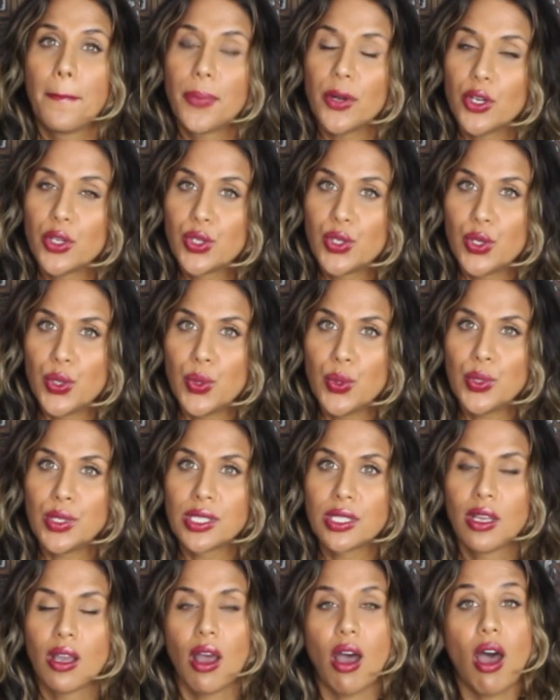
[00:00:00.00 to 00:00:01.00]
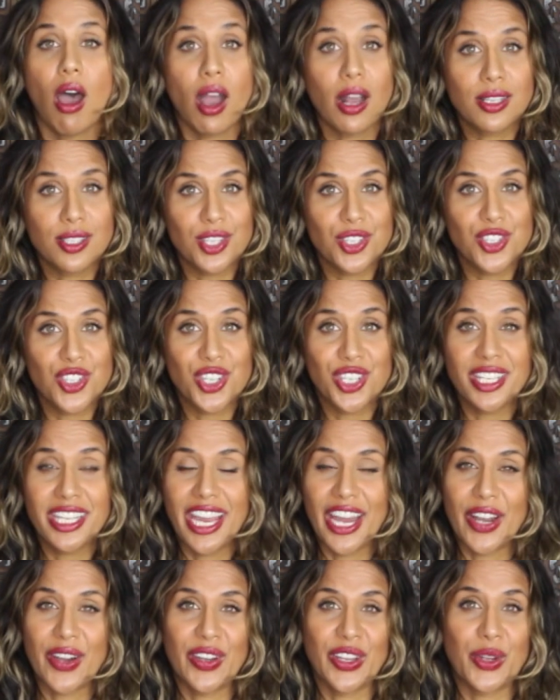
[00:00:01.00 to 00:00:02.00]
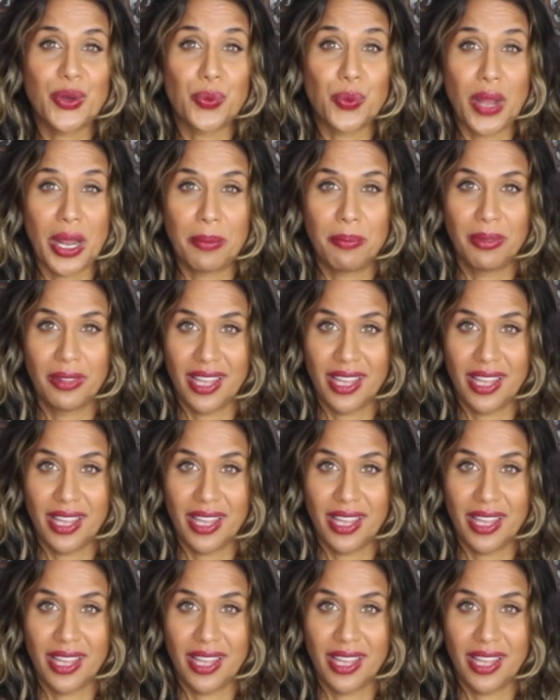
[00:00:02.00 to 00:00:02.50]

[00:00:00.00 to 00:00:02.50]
produce oxygen-carrying red